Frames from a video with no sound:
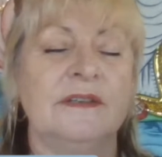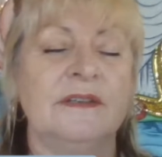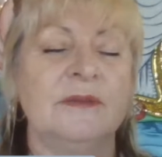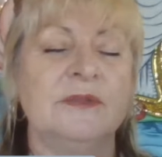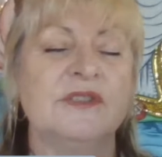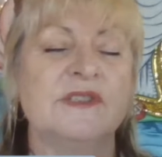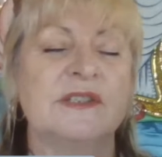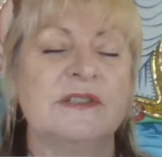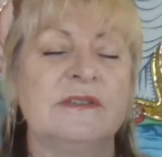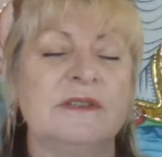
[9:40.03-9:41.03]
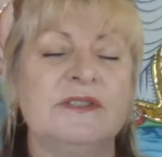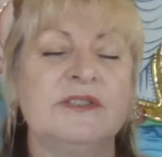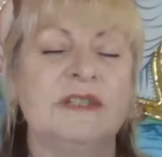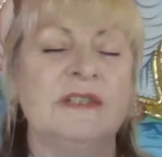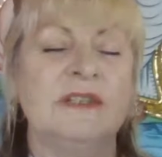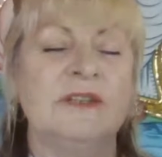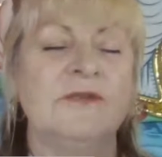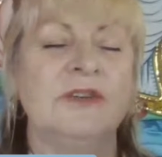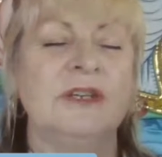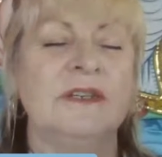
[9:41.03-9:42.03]
Now we're just going to gently
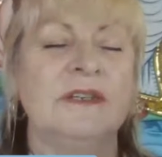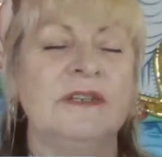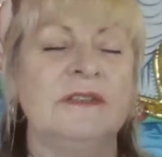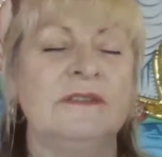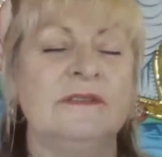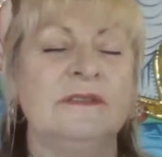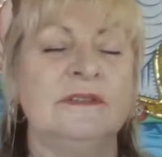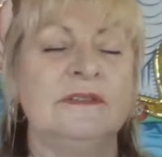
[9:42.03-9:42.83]
invite in